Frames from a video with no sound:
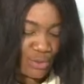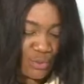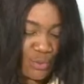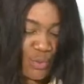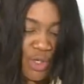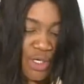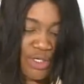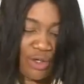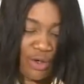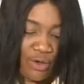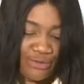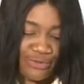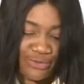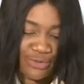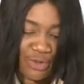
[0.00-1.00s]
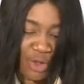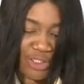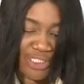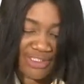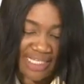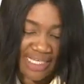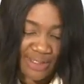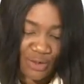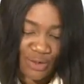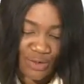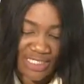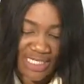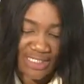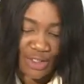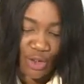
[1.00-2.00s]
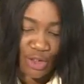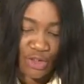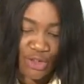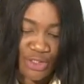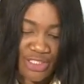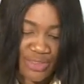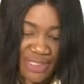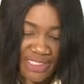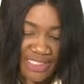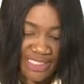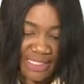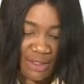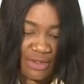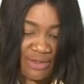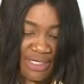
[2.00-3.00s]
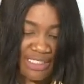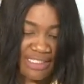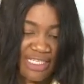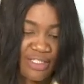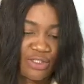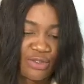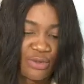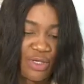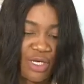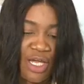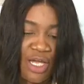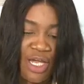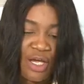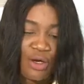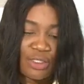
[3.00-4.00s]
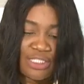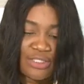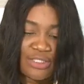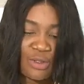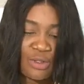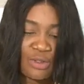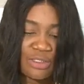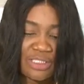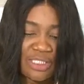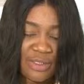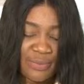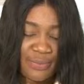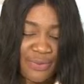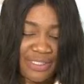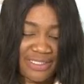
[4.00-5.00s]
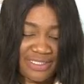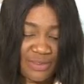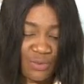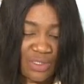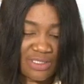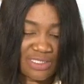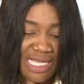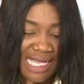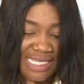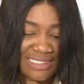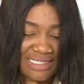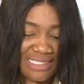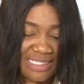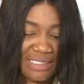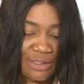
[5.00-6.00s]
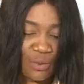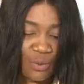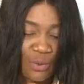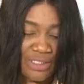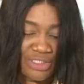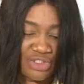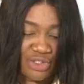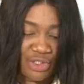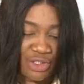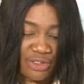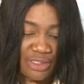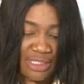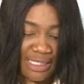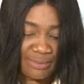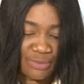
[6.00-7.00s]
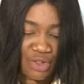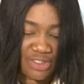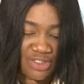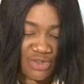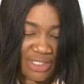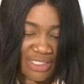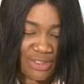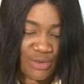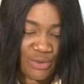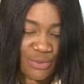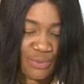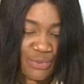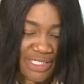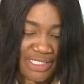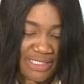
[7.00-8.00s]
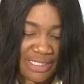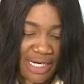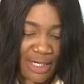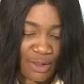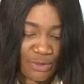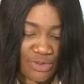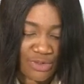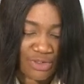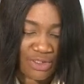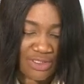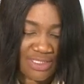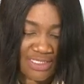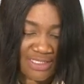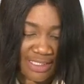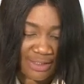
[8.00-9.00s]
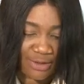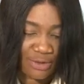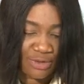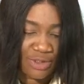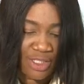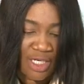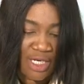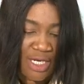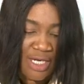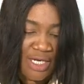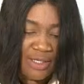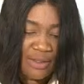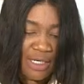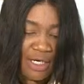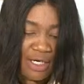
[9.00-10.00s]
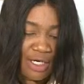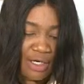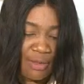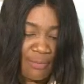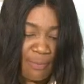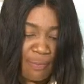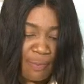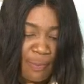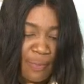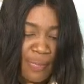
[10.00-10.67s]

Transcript: on one of, okay, thank you. You said the audio is better now. All right, thank you. Okay, so the person was asking the question. I'm just trying to bring it out. Just a second. Um,